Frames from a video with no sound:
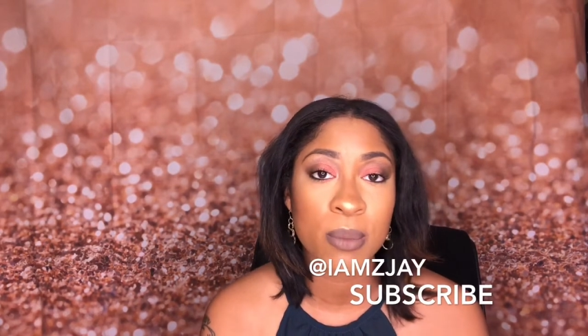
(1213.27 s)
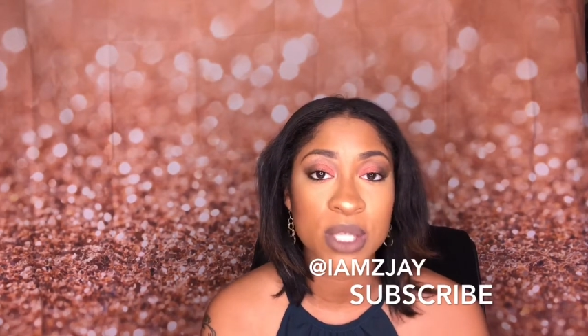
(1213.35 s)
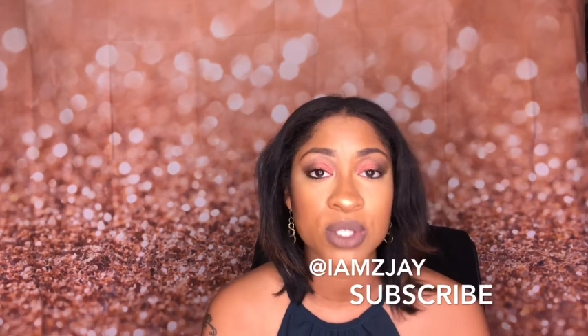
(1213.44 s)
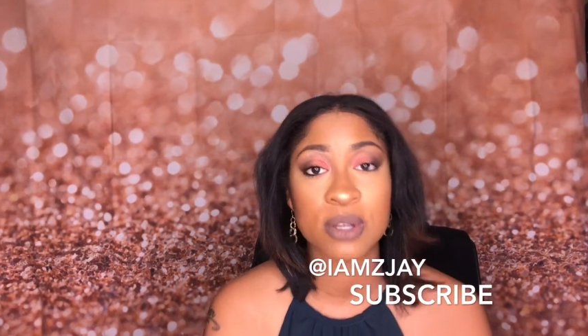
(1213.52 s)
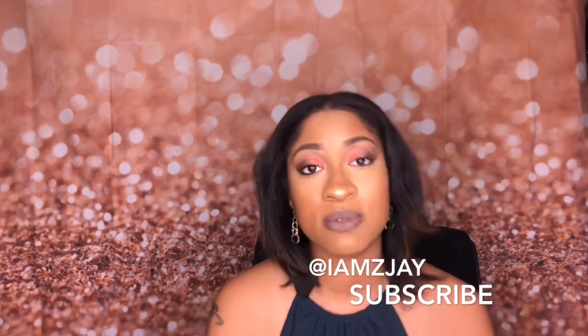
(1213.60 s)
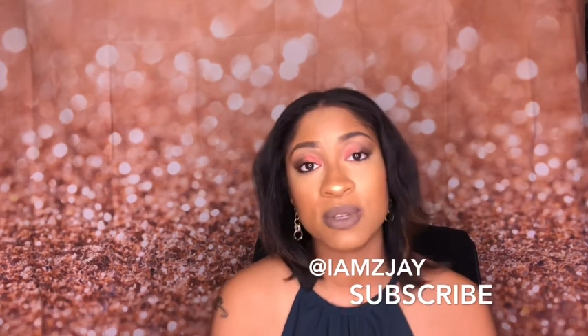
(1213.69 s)
Make
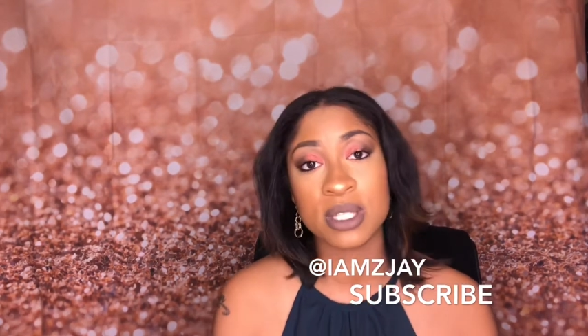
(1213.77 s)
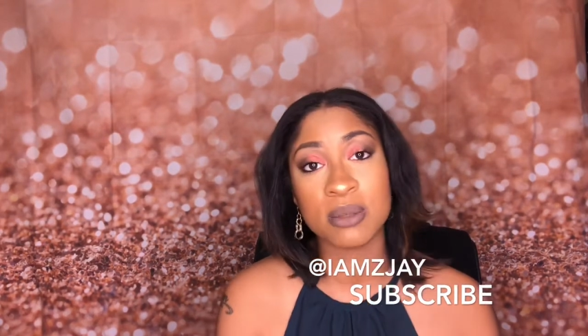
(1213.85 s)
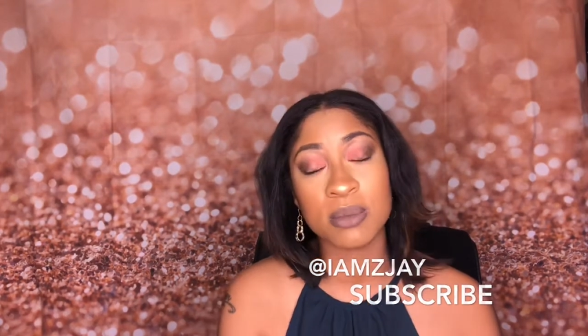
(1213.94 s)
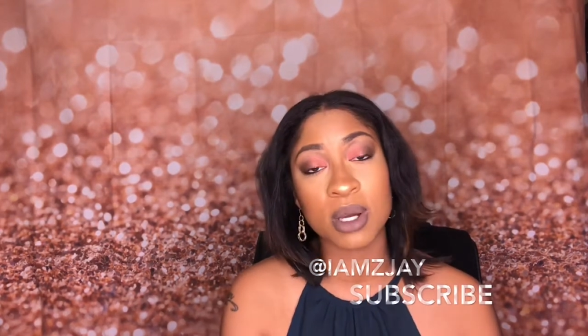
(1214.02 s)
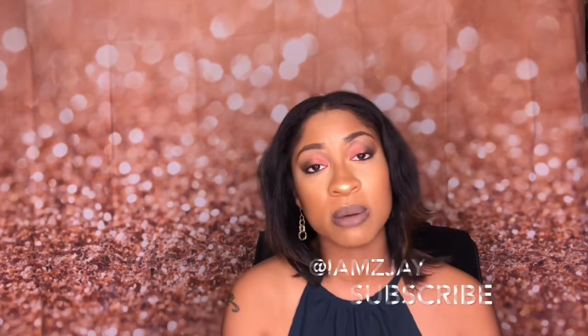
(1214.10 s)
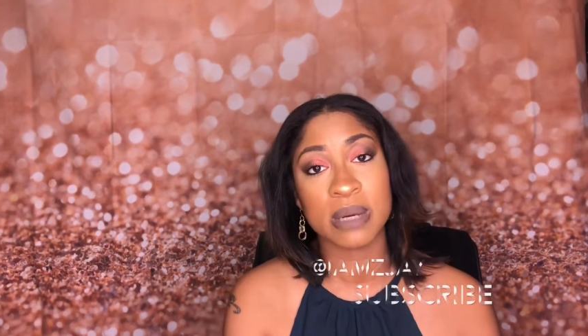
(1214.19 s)
sure you
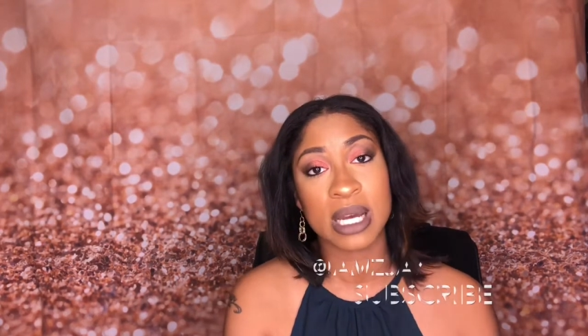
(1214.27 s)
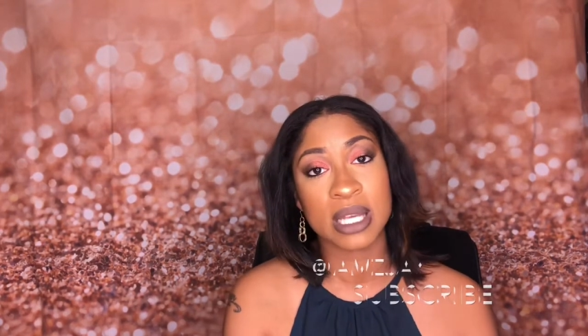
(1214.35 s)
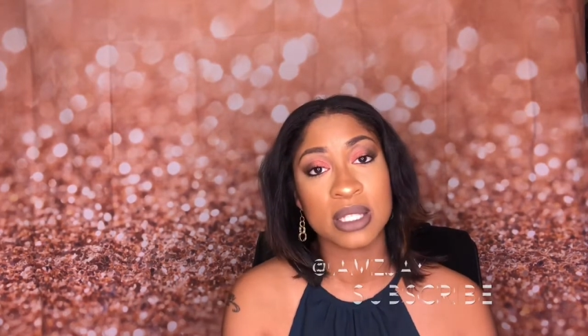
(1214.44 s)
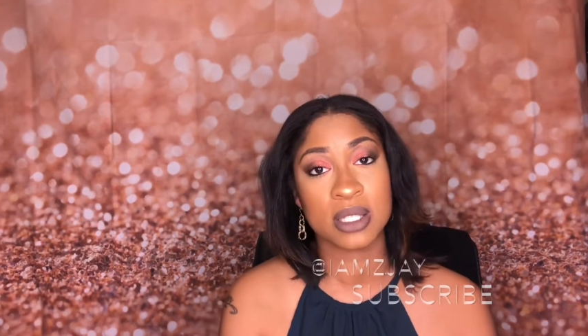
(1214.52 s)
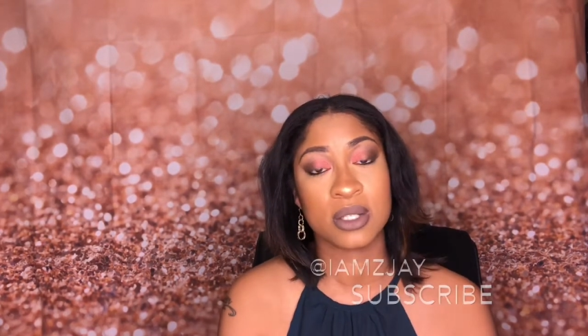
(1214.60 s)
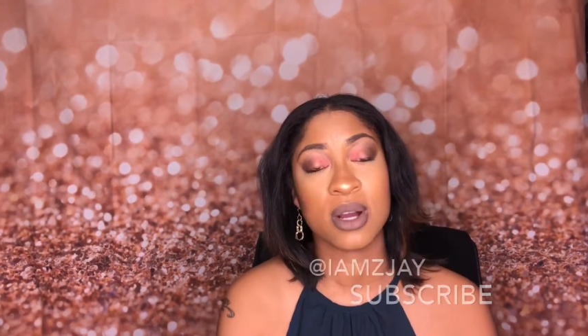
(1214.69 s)
visit me on my
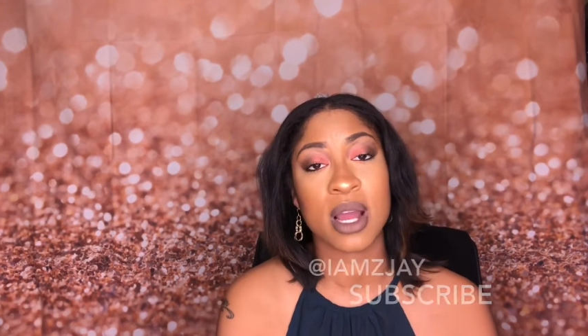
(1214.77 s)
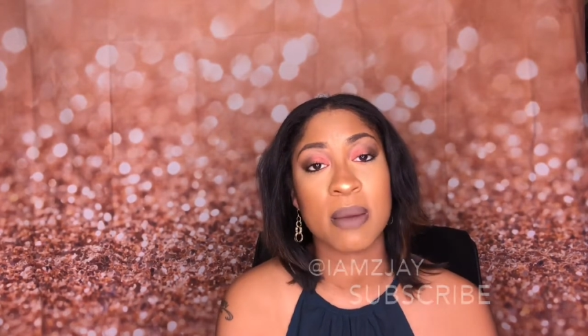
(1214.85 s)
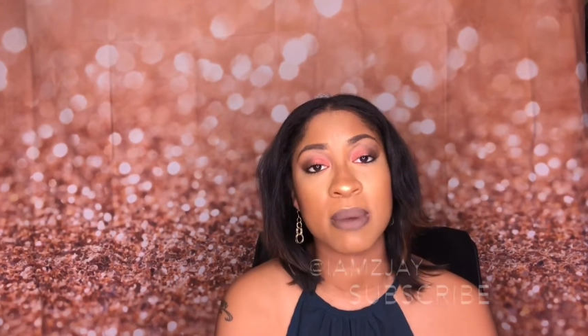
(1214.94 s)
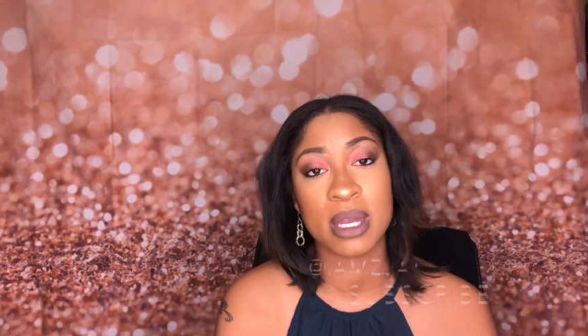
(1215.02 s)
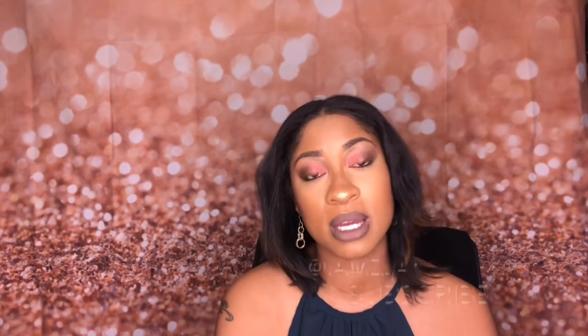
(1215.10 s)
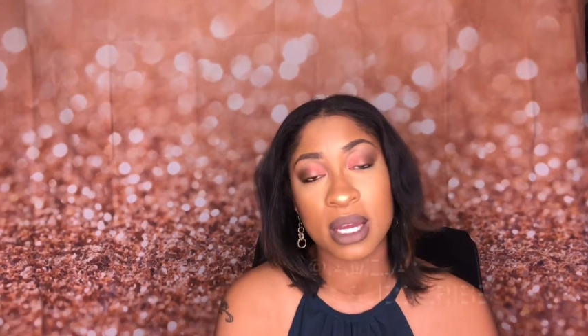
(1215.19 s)

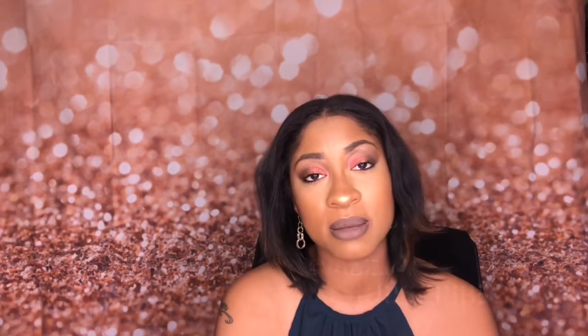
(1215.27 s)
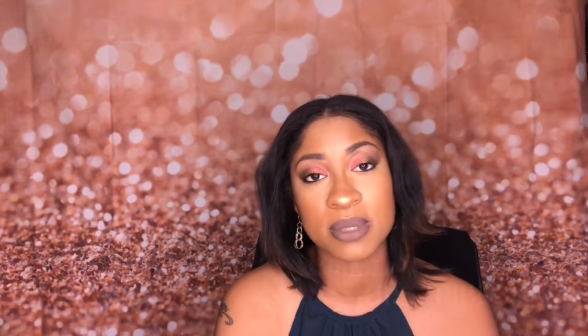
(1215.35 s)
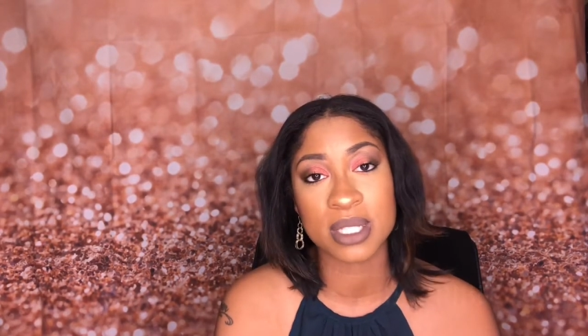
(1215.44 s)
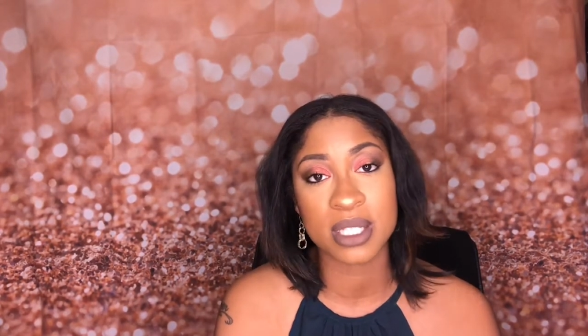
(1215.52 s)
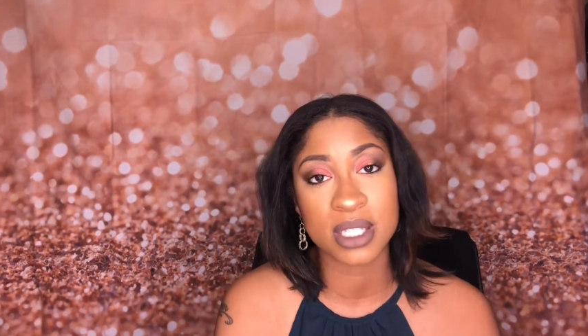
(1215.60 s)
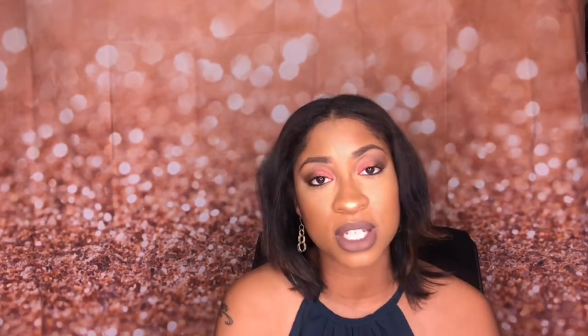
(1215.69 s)
Instagram at
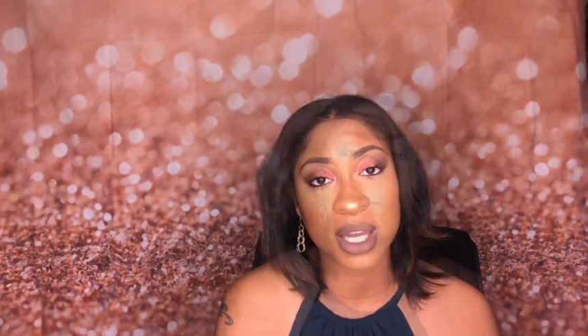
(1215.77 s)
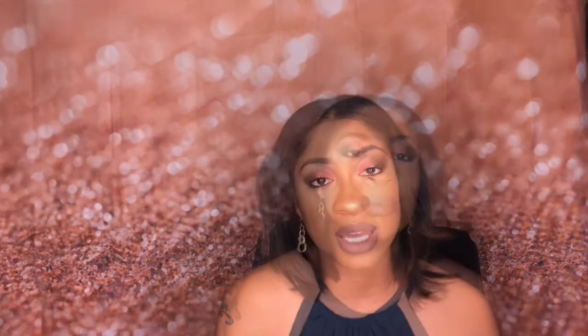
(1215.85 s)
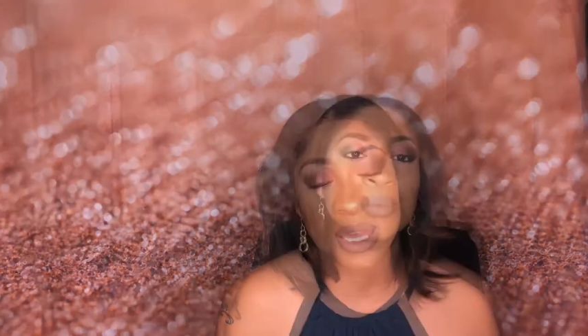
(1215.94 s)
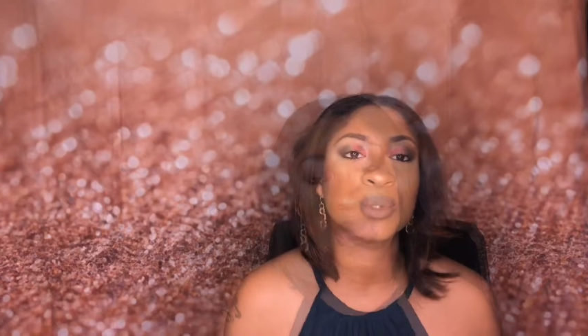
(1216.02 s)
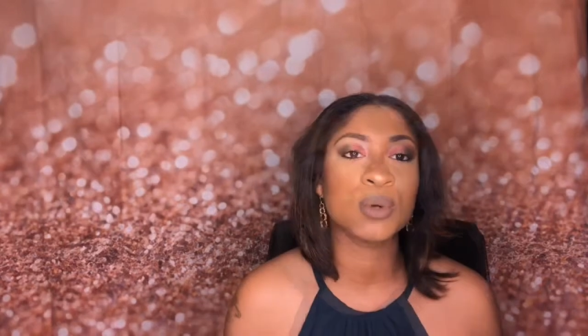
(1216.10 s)
IamZJ.